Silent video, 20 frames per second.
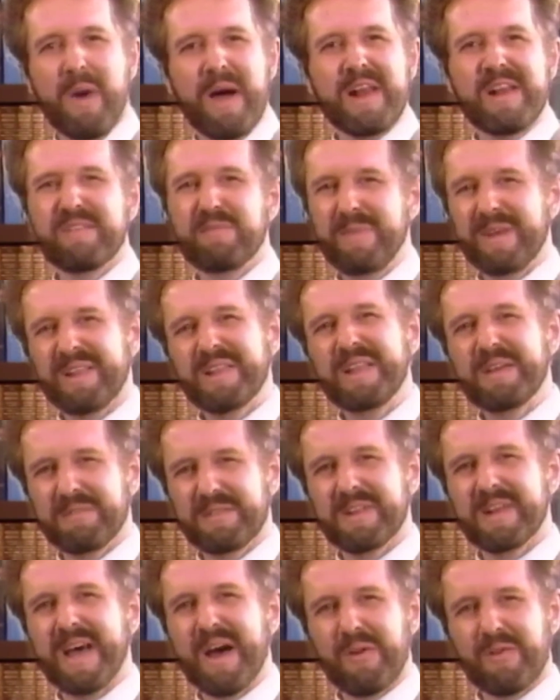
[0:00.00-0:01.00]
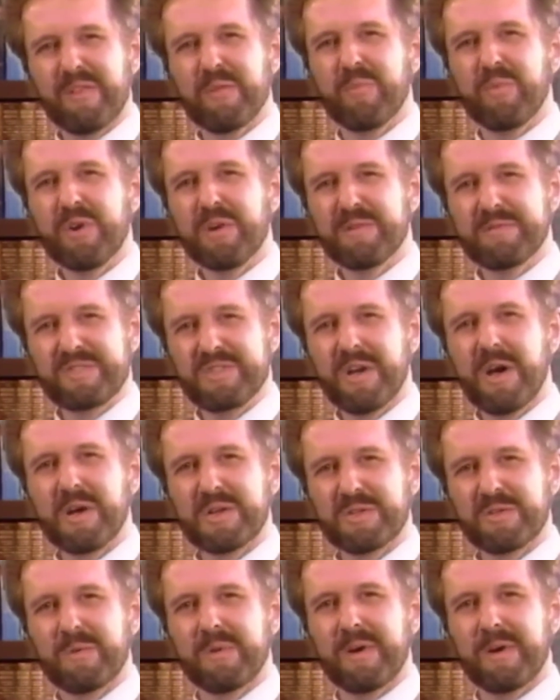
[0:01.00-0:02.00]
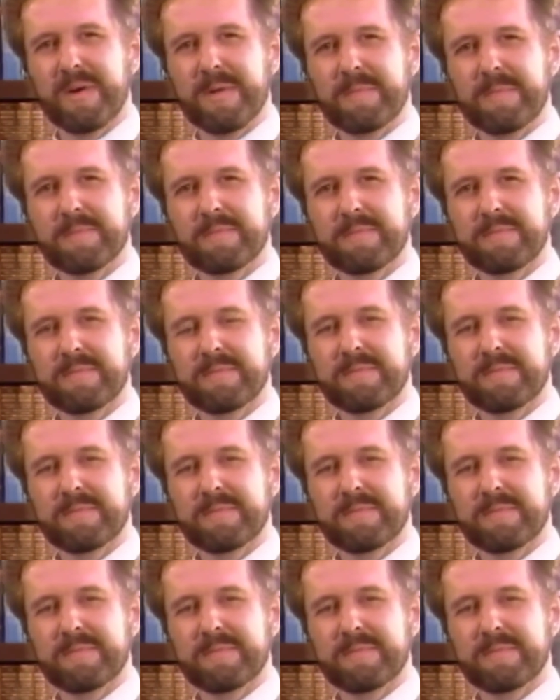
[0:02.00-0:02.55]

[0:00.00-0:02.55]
might have been lifted out of the book of Joshua.